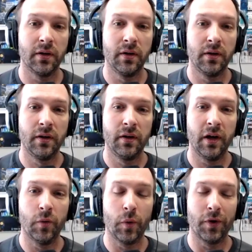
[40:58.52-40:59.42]
Mm.
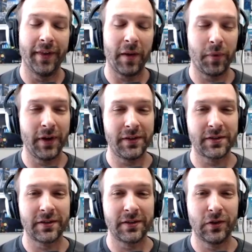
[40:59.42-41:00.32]
And when we're at that
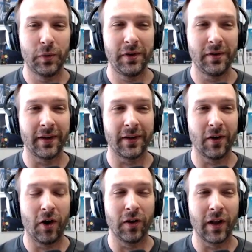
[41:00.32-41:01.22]
place, Toby, like
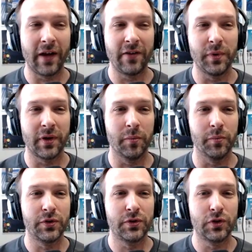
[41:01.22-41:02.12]
our lives become
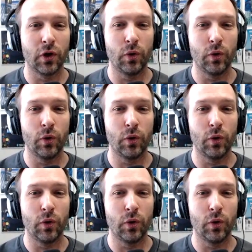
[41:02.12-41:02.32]
so